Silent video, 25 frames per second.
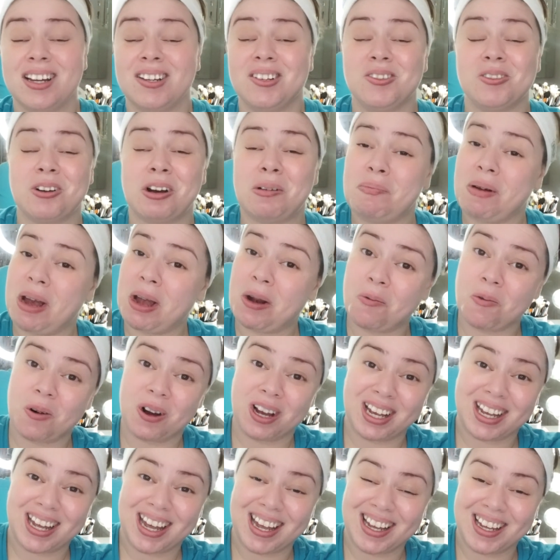join my
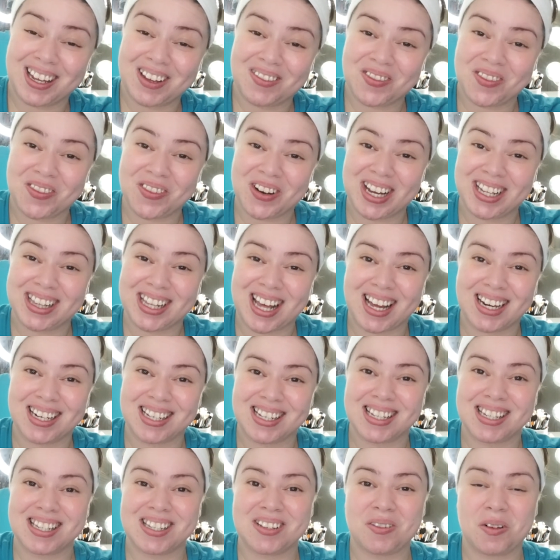1K giveaway. That
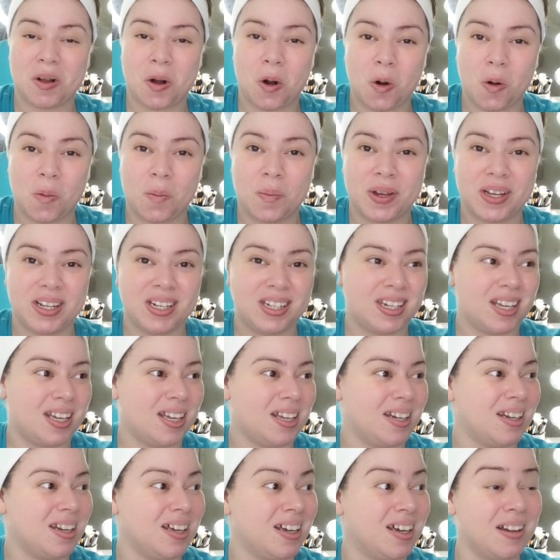is still open.
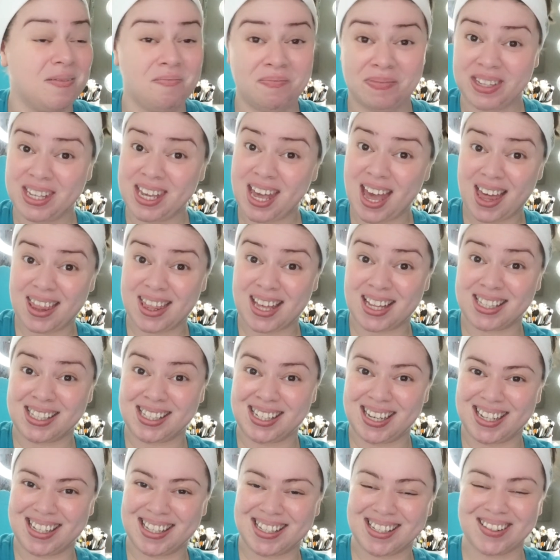And yeah,
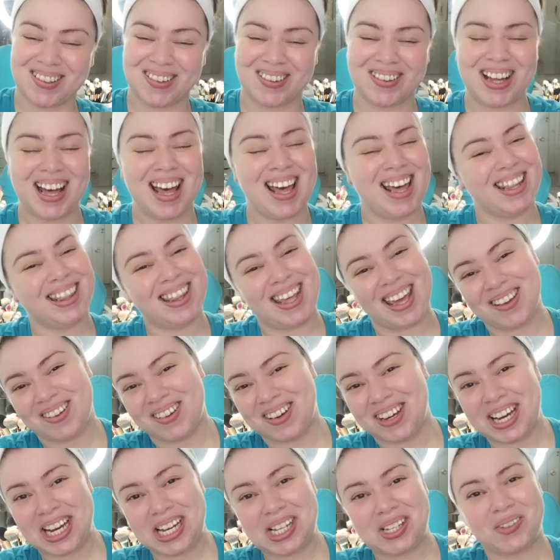that's it. So
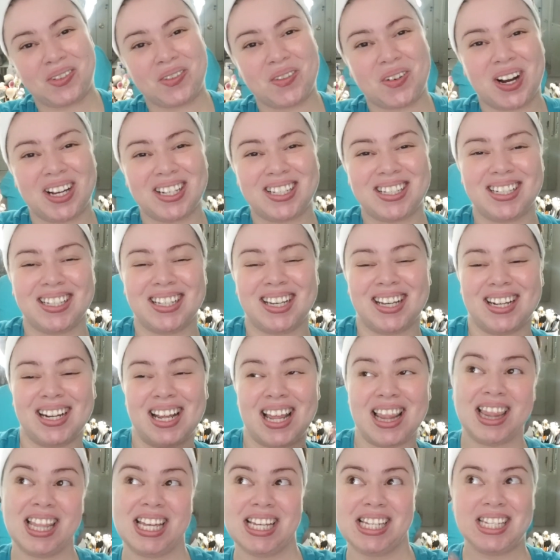thank you guys for watching
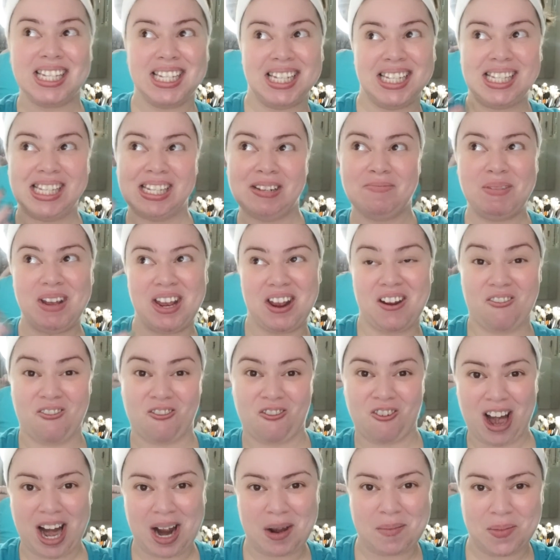and listening to me
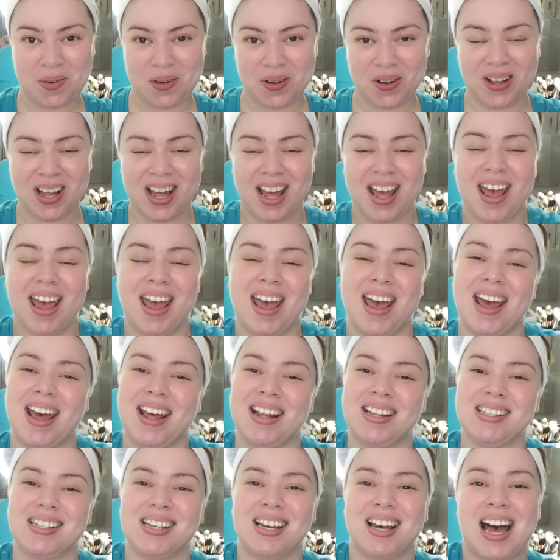ramble.
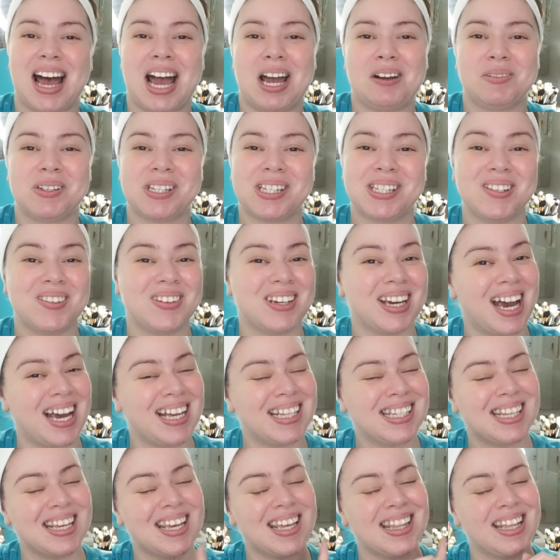And I will see you
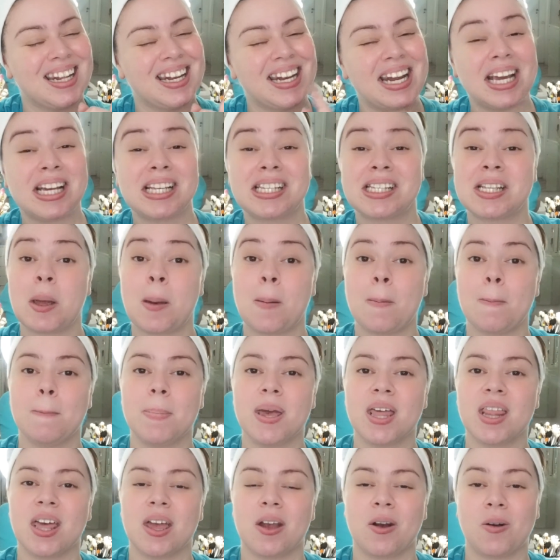guys in the next
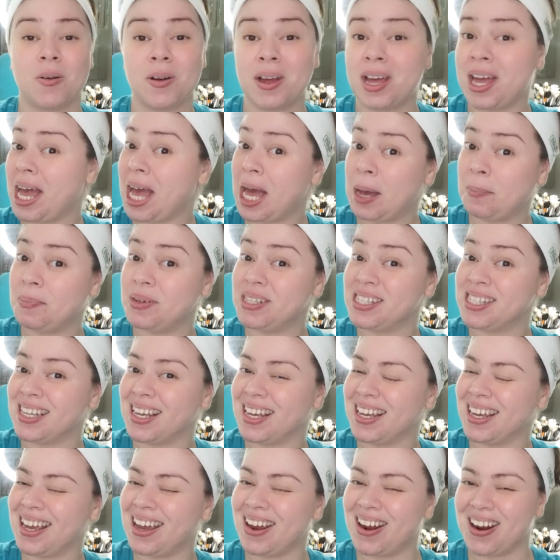video. Happy
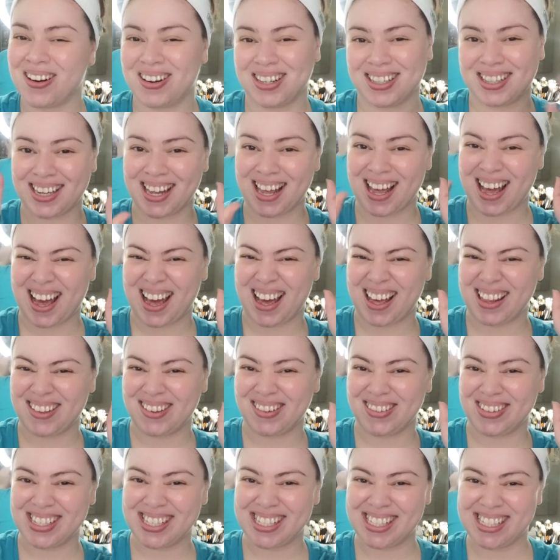skincare.
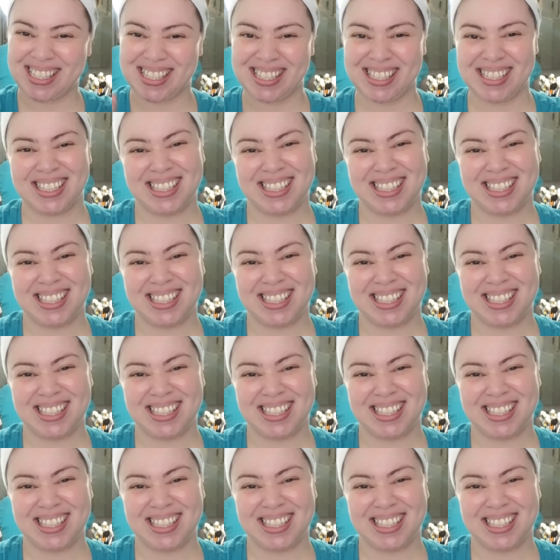Adios.